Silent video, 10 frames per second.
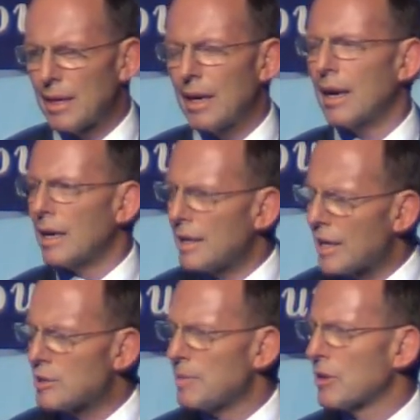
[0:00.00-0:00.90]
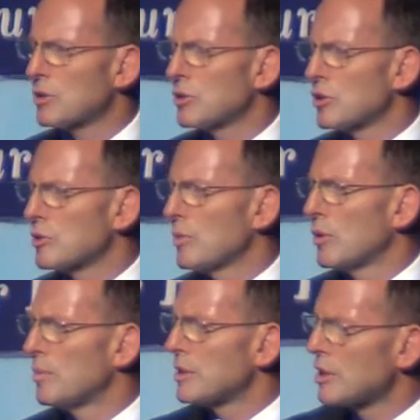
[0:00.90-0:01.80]
And yes, because you're small
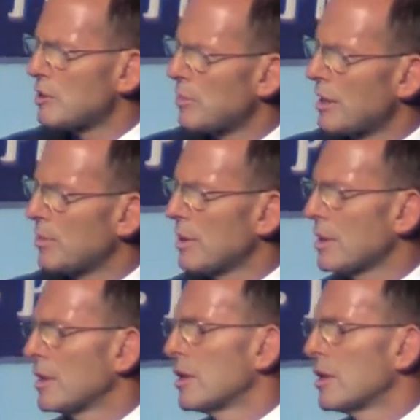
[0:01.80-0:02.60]
business people,